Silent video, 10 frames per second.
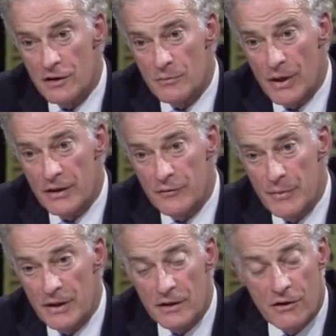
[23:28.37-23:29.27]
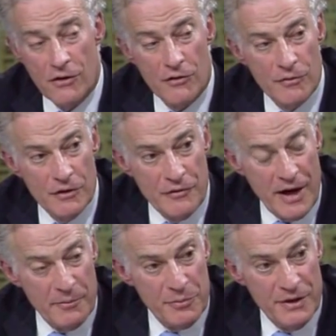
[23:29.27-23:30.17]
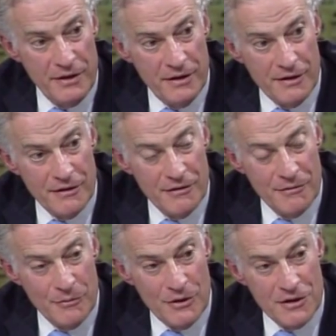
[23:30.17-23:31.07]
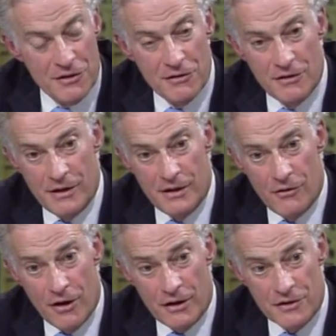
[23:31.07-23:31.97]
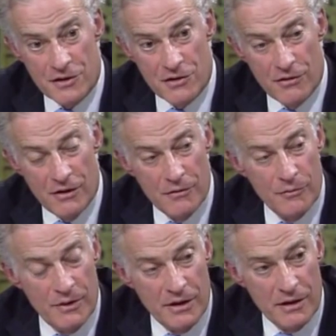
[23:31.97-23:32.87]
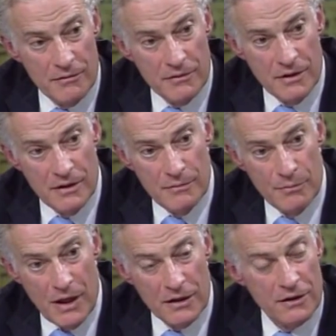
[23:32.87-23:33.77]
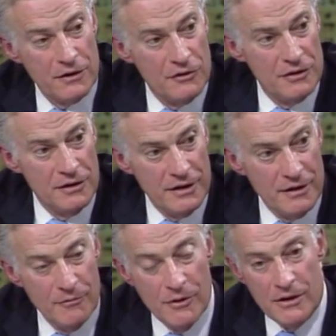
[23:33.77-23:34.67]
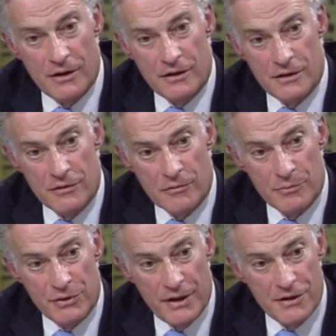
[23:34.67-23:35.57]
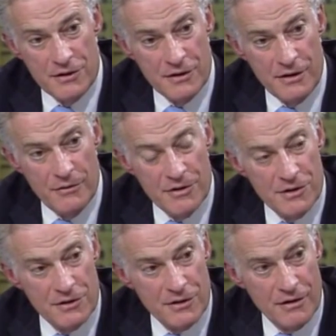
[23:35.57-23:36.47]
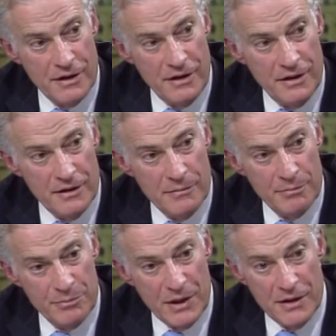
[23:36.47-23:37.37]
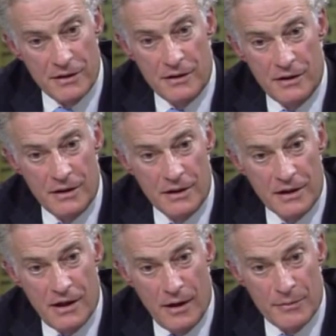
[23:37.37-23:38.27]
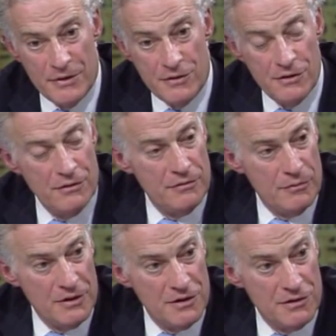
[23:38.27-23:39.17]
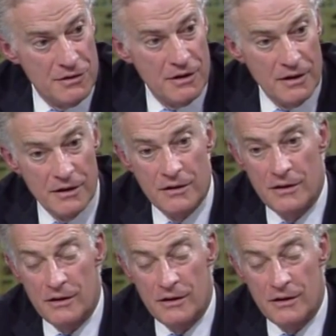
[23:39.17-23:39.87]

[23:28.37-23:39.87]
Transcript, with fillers: that might have made Karl Rove happy uh, was in Arkansas, where uh, Monica Goodling wanted to replace the U S Attorney uh, Bud Cummins, who was uh,